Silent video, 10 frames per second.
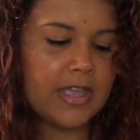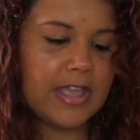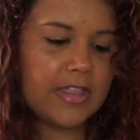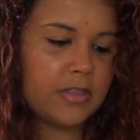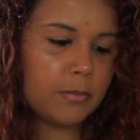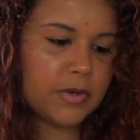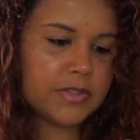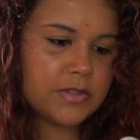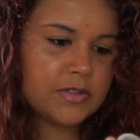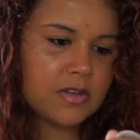And the
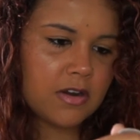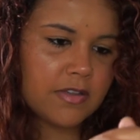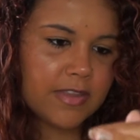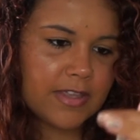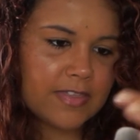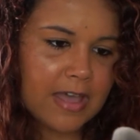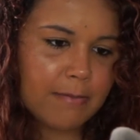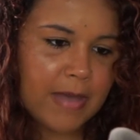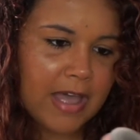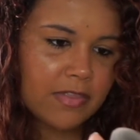bristles aren't like
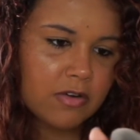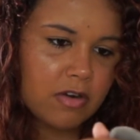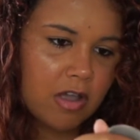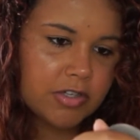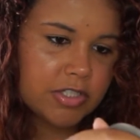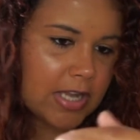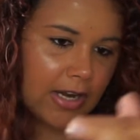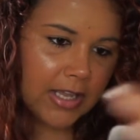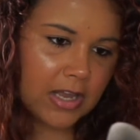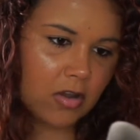that bad. They're not
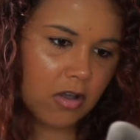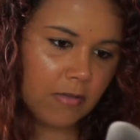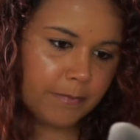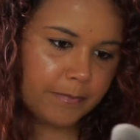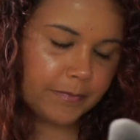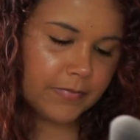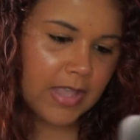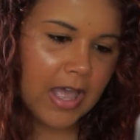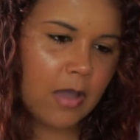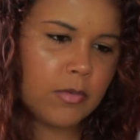shedding at all.
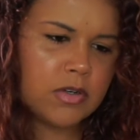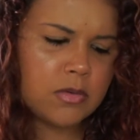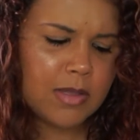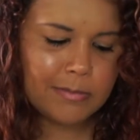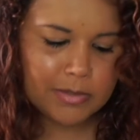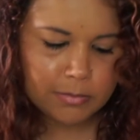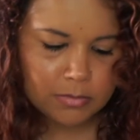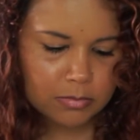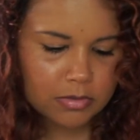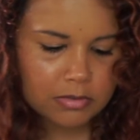I wonder why
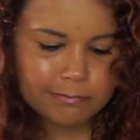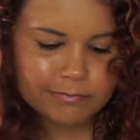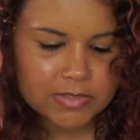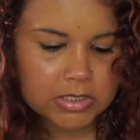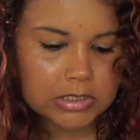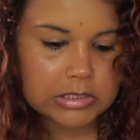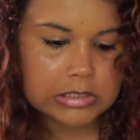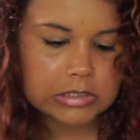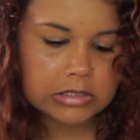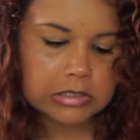people were
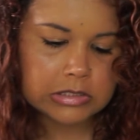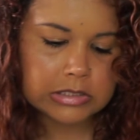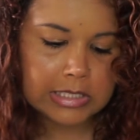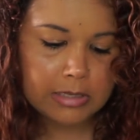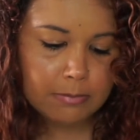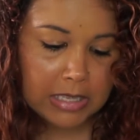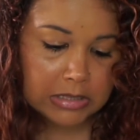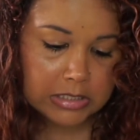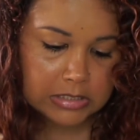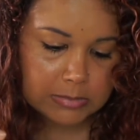saying
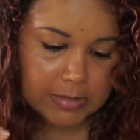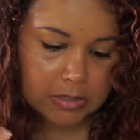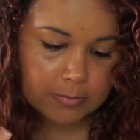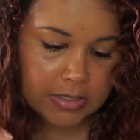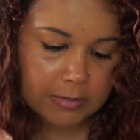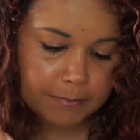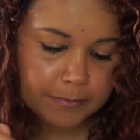bad things about them then.